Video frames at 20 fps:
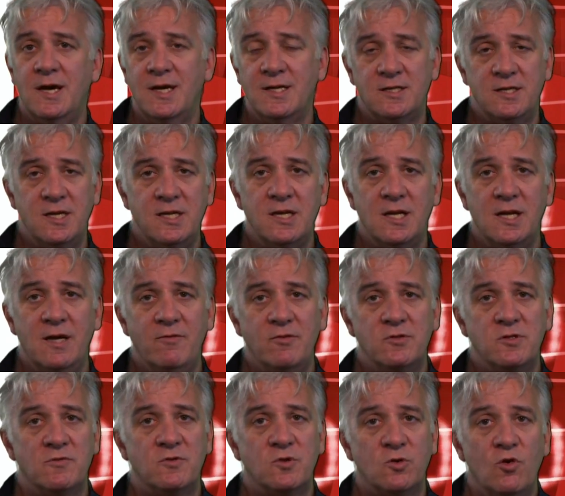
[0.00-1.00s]
at senior
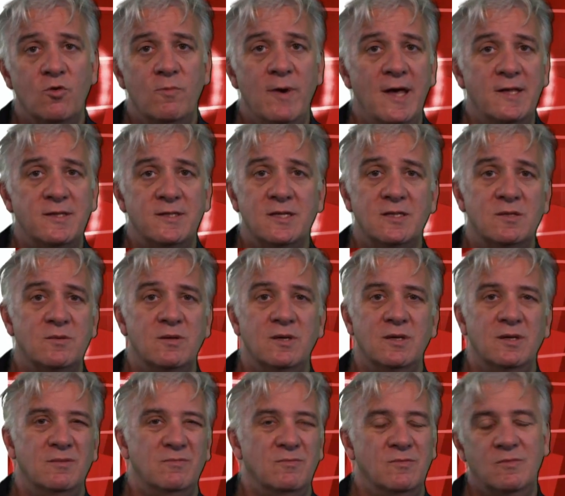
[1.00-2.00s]
levels of school maths
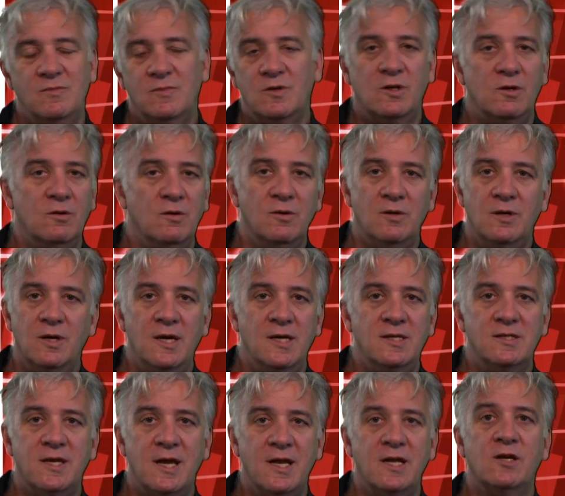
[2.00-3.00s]

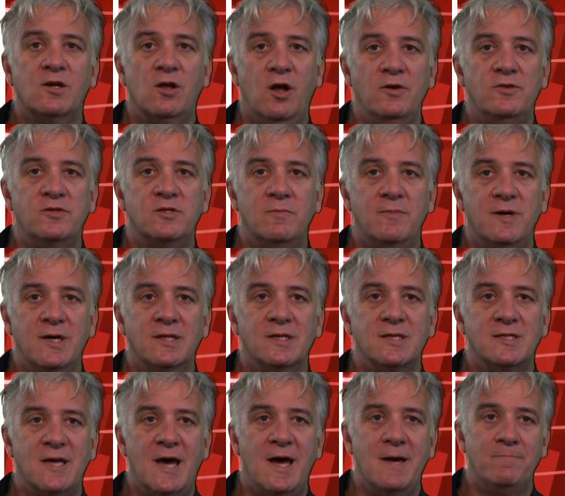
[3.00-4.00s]
is getting close to being the
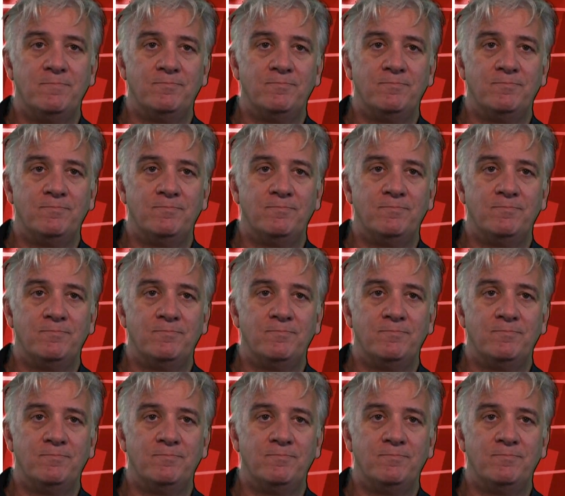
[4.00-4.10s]
same.